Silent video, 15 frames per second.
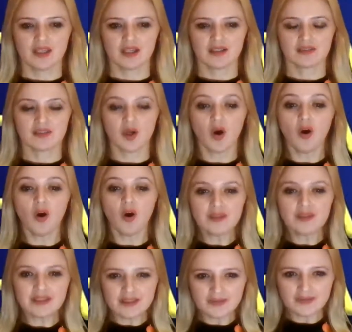And
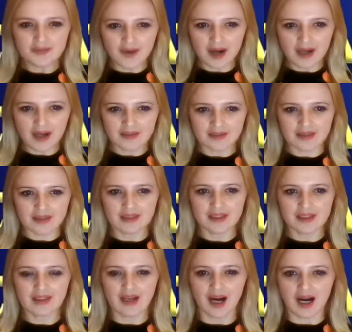only the fact that
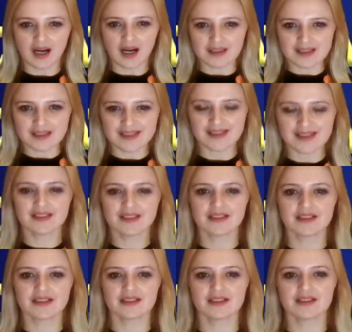they are
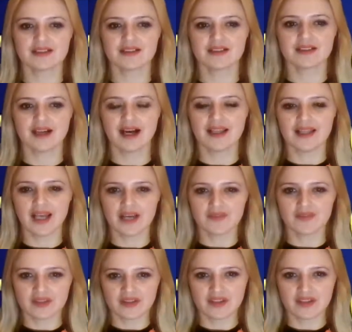still
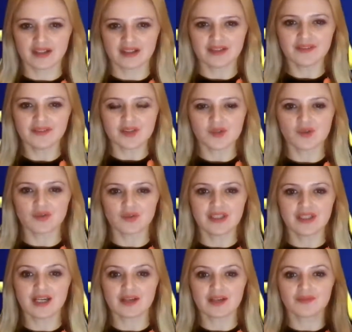alive, that they are living, so
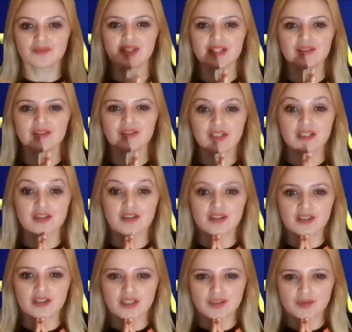they are very, very
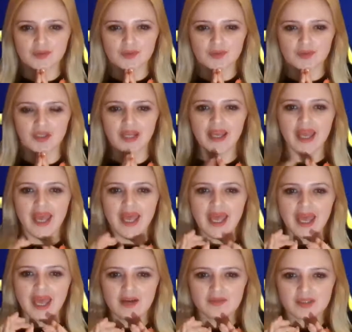grateful
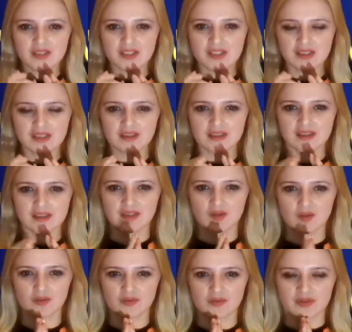every single
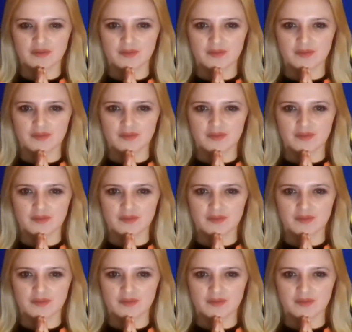second.